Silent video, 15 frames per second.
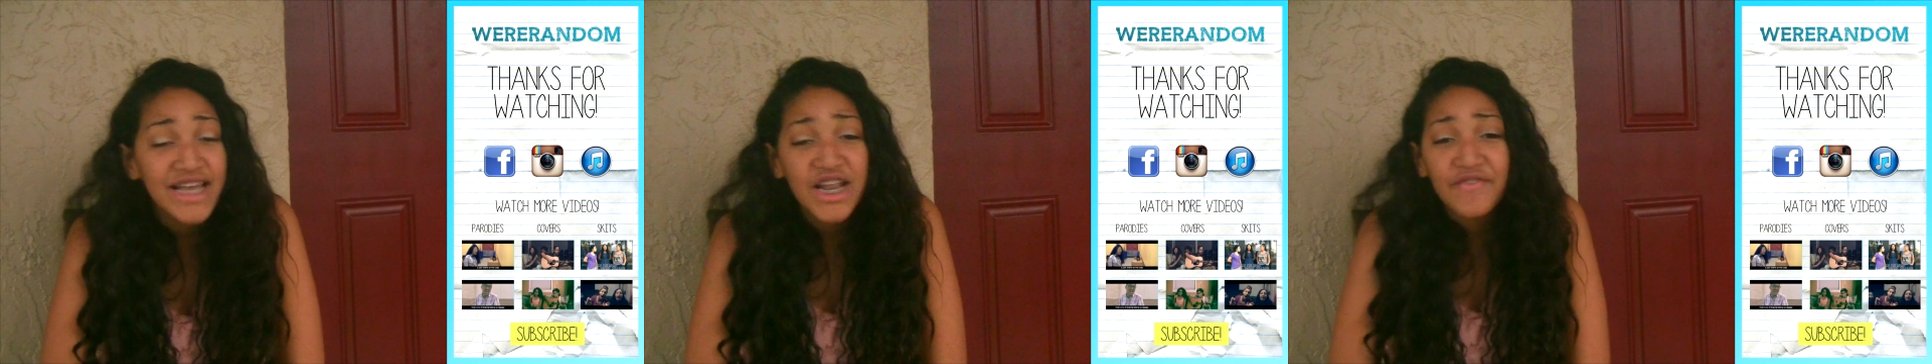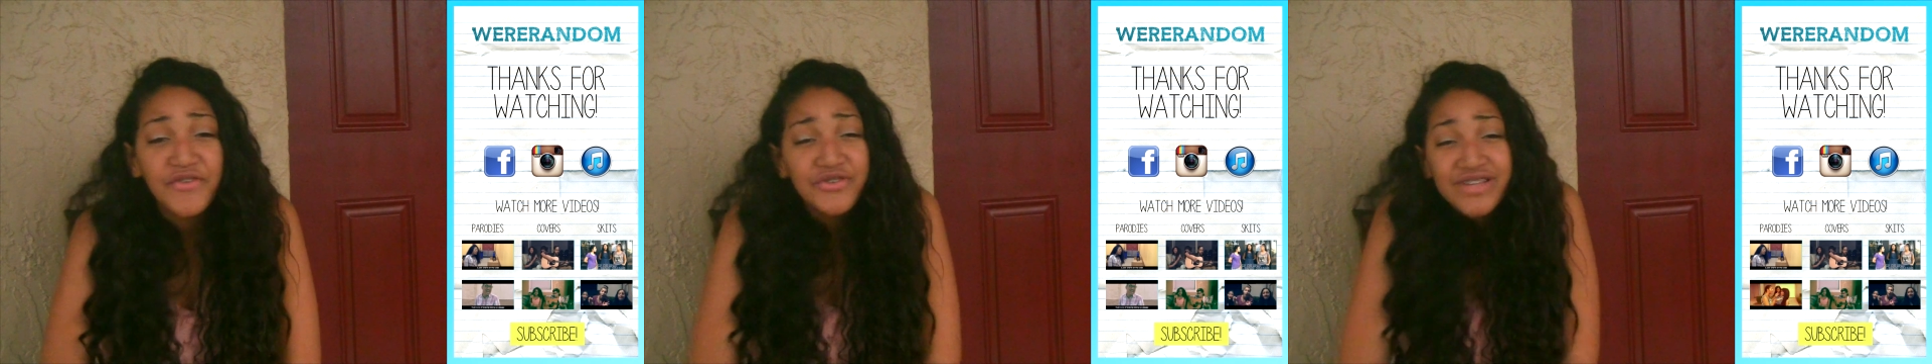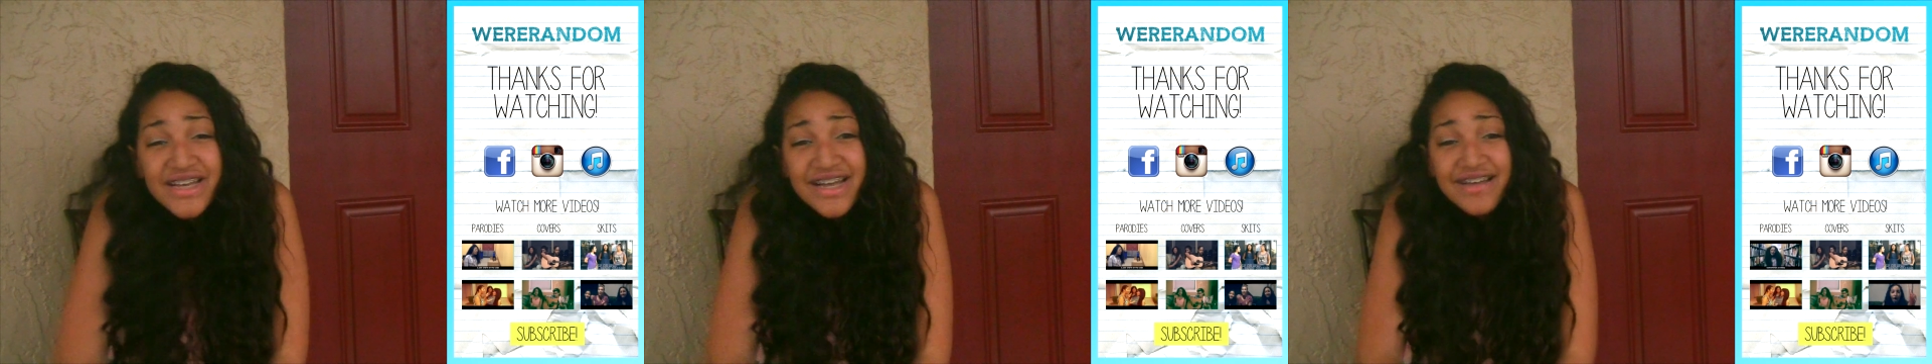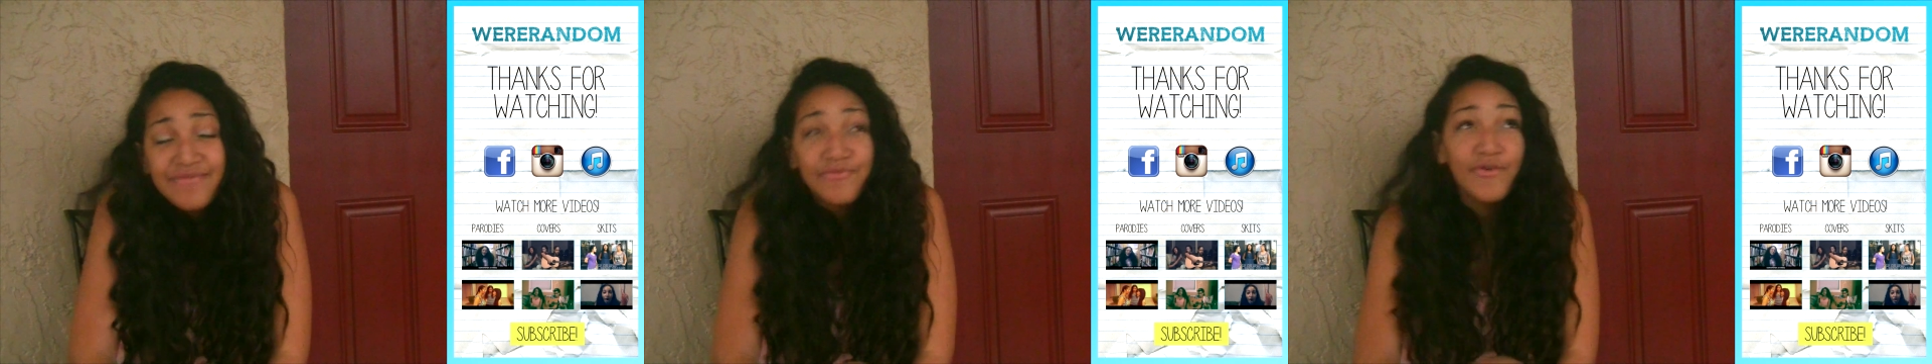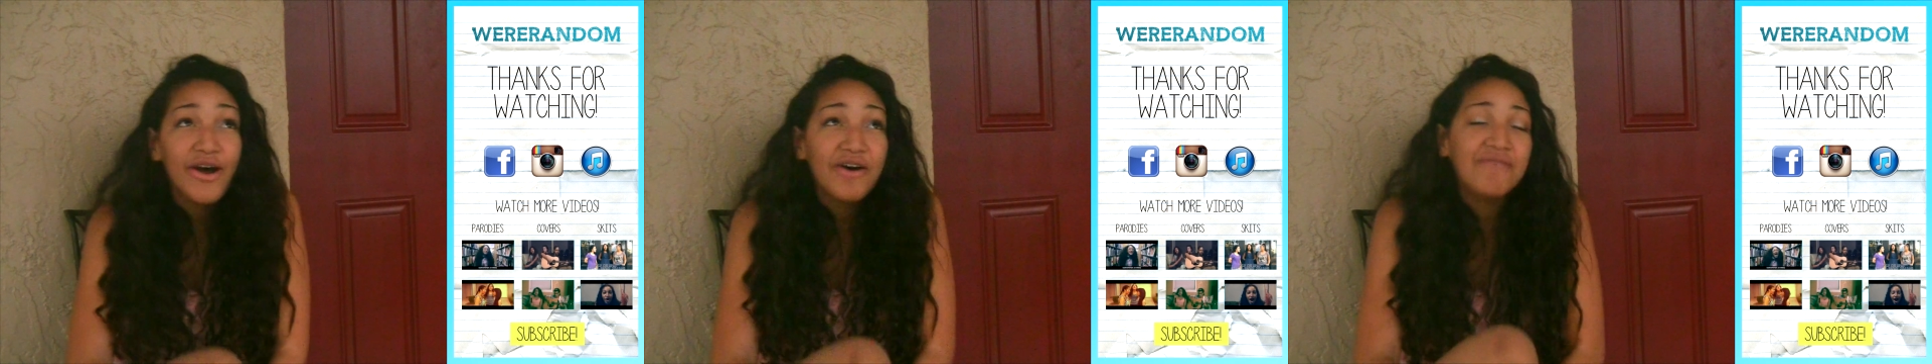and if you
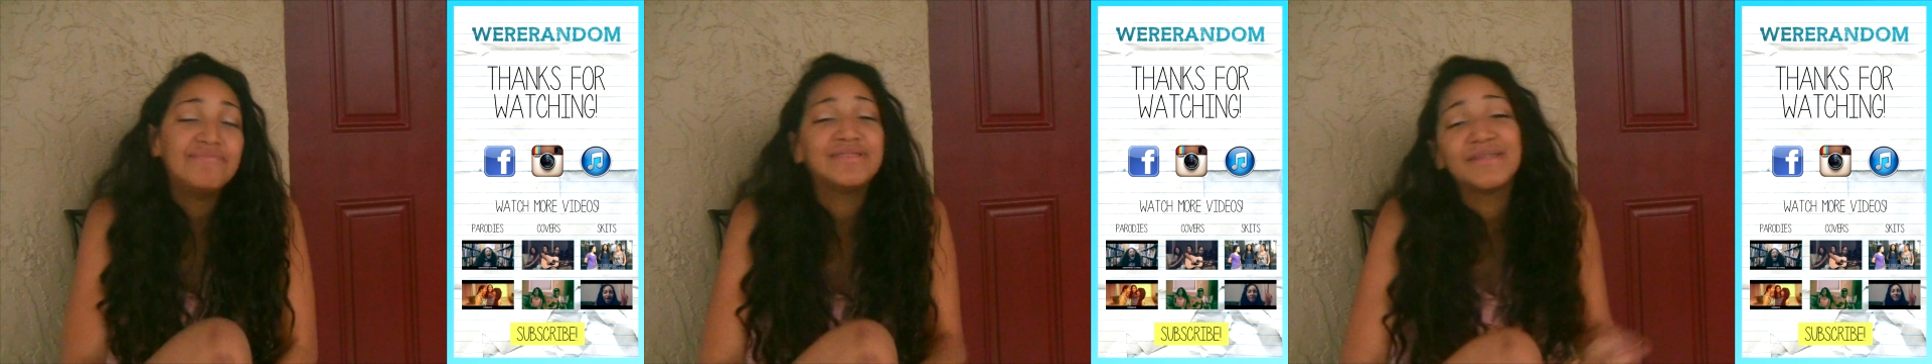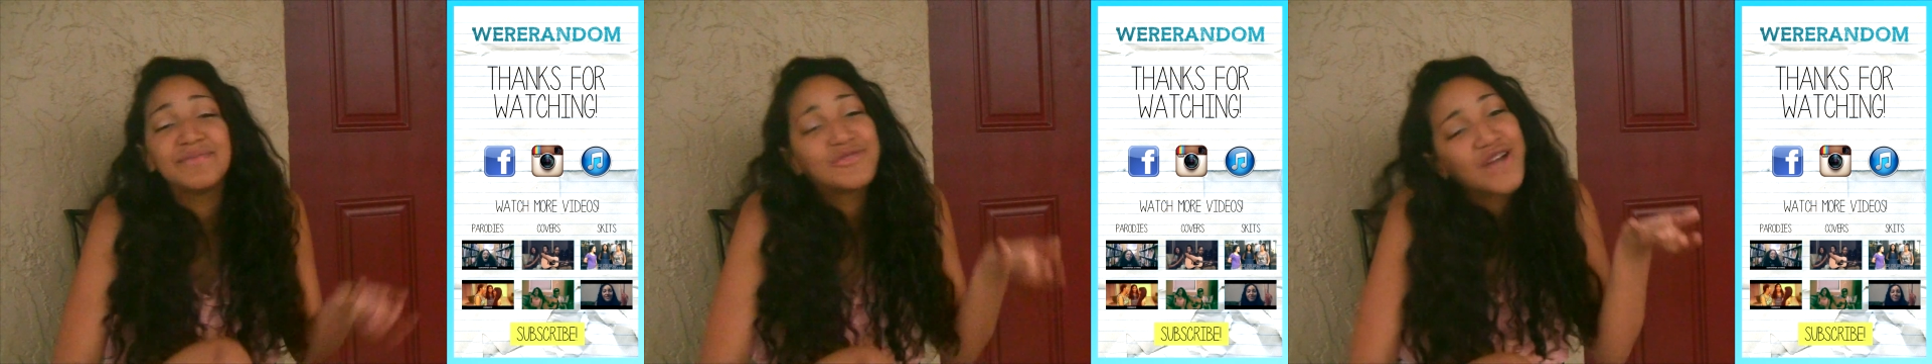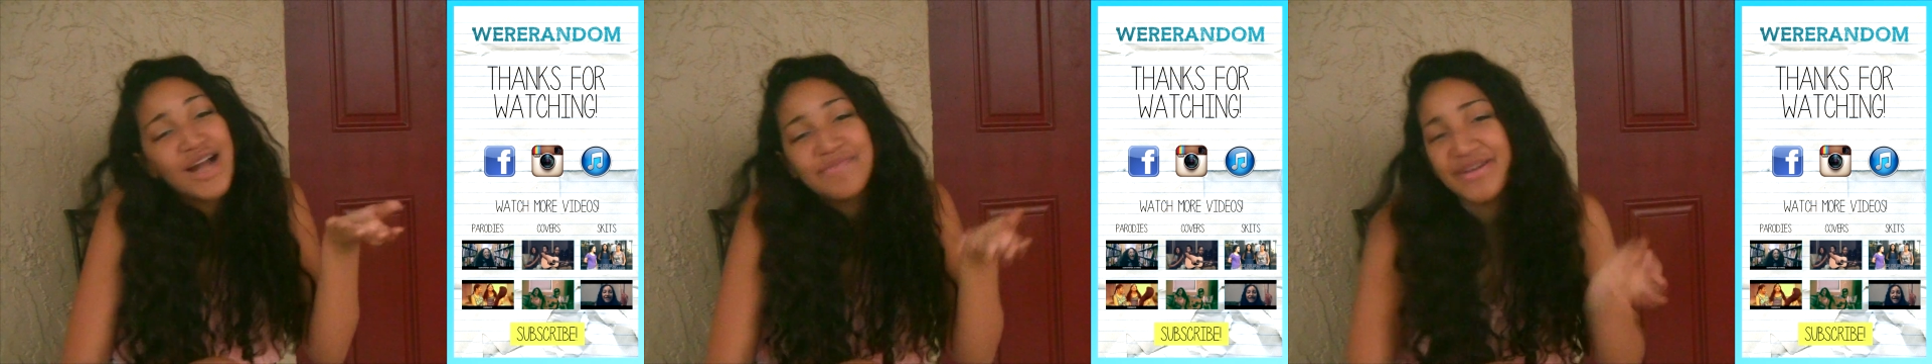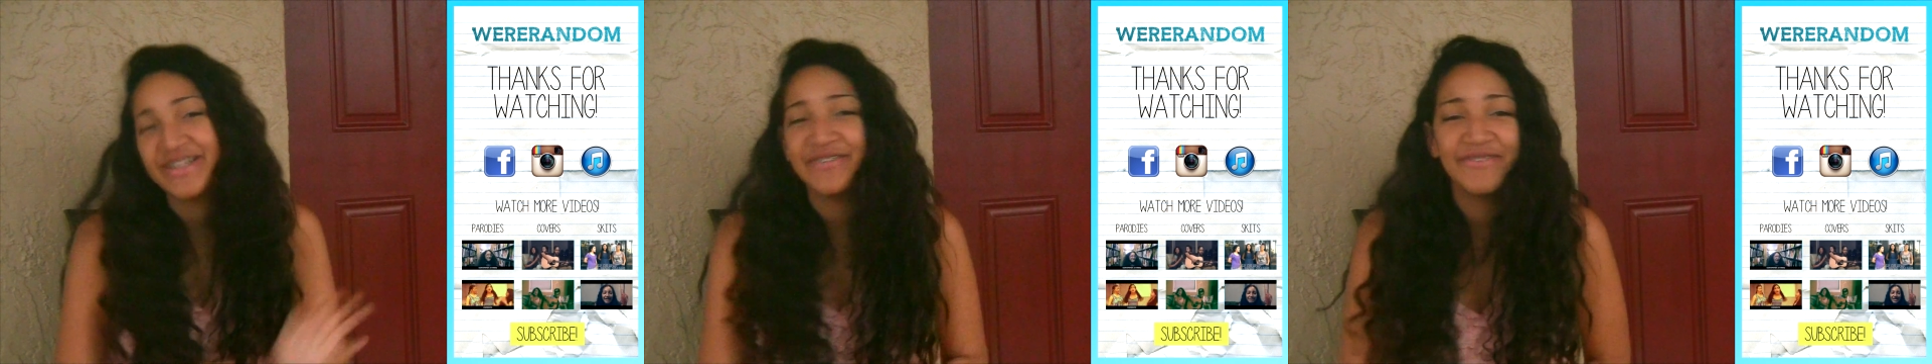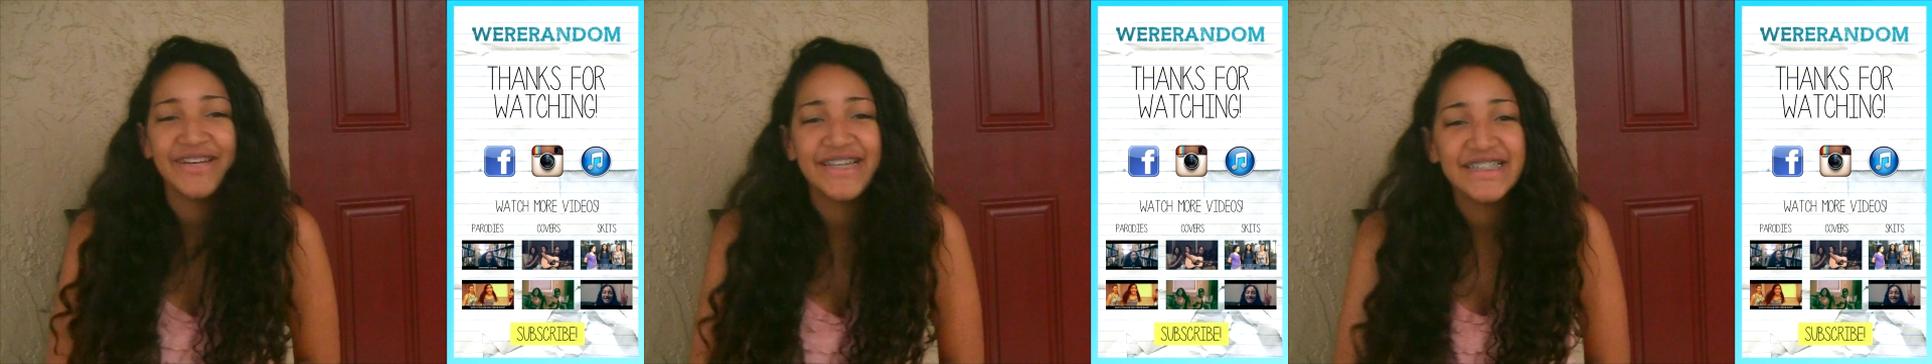didn't, well, subscribe
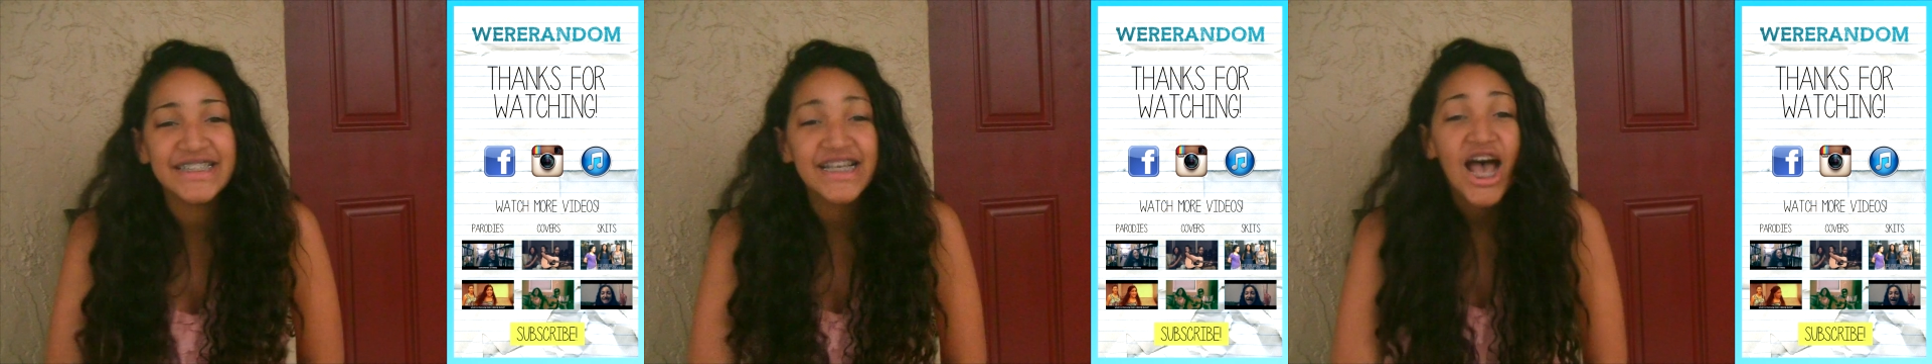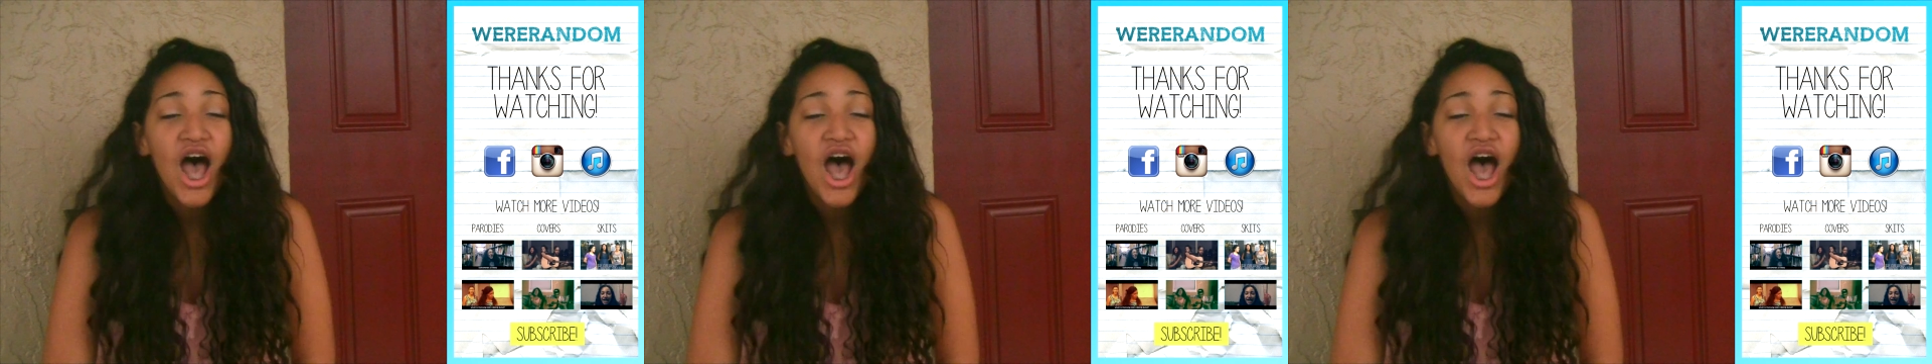anyways.